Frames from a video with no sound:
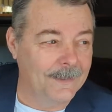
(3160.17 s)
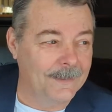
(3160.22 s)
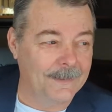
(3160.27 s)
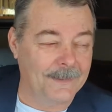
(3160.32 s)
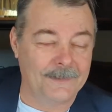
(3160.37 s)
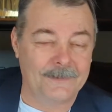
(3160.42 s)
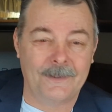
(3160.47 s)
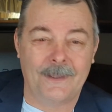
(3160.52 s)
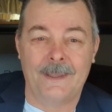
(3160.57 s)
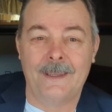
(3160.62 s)

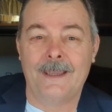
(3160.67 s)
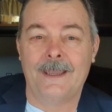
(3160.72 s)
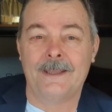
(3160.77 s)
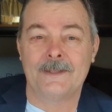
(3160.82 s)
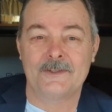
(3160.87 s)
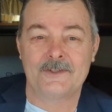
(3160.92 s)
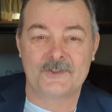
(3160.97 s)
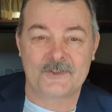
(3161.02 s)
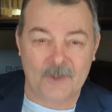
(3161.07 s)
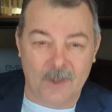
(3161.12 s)
that they
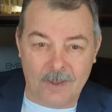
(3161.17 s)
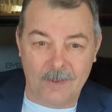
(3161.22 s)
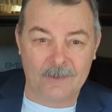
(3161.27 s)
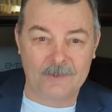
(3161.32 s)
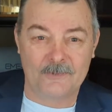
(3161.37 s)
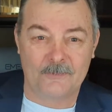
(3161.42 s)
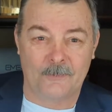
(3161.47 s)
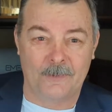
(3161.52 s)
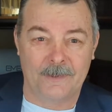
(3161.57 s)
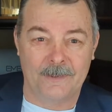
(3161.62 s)
had
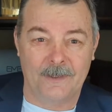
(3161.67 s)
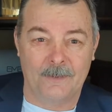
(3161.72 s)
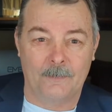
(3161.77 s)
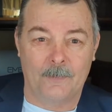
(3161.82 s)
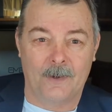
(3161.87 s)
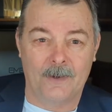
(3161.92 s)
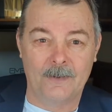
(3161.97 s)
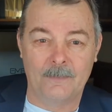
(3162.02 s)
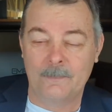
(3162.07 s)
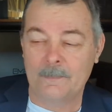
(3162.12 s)
songs written
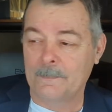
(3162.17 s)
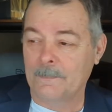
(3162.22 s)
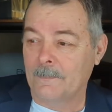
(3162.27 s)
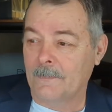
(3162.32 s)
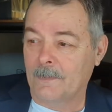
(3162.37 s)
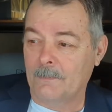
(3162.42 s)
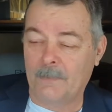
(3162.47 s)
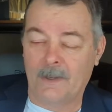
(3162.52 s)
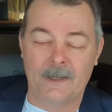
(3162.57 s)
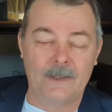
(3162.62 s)
about them
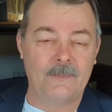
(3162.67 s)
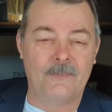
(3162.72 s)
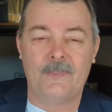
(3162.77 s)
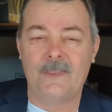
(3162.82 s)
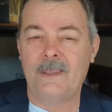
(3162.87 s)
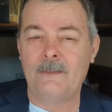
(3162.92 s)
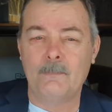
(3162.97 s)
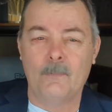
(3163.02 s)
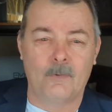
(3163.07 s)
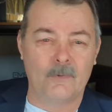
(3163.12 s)
by
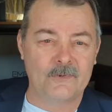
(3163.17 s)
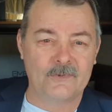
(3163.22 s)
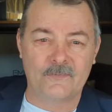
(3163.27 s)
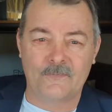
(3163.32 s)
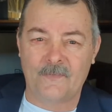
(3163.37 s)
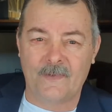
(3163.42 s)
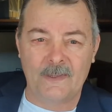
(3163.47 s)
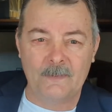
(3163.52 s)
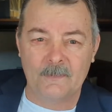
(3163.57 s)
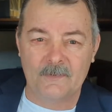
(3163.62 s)
the most
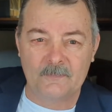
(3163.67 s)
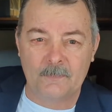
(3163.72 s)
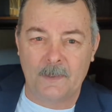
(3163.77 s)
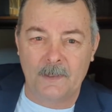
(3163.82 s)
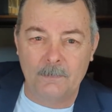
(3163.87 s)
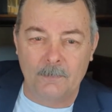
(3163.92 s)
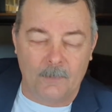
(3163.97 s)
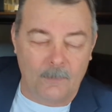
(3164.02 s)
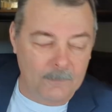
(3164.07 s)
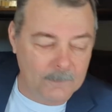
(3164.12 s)
famous
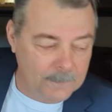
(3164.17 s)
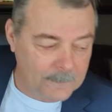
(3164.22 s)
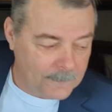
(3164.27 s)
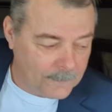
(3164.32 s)
people?